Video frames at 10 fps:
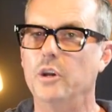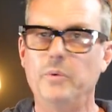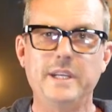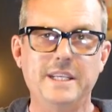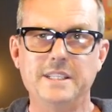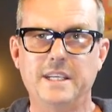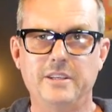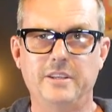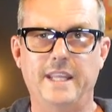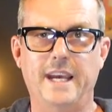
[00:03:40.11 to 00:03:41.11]
No one can tell
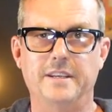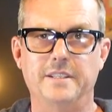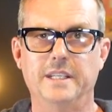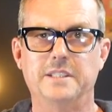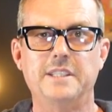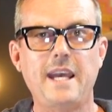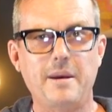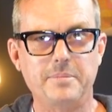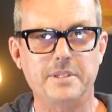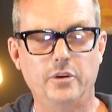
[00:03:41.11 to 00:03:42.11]
you that
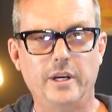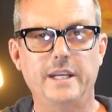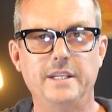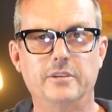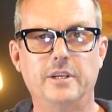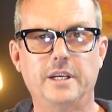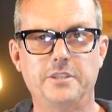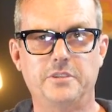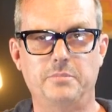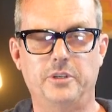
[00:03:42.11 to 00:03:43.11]
except your ideal
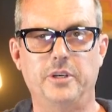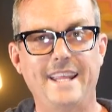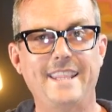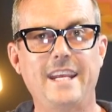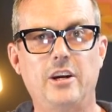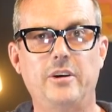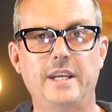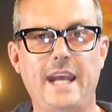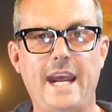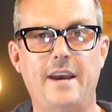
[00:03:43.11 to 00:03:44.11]
customer, and they
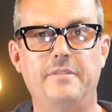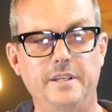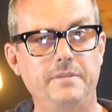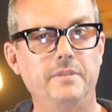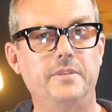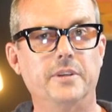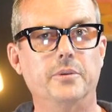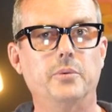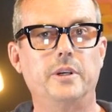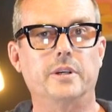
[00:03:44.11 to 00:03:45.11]
already have if you've done
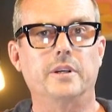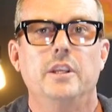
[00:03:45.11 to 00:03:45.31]
the work.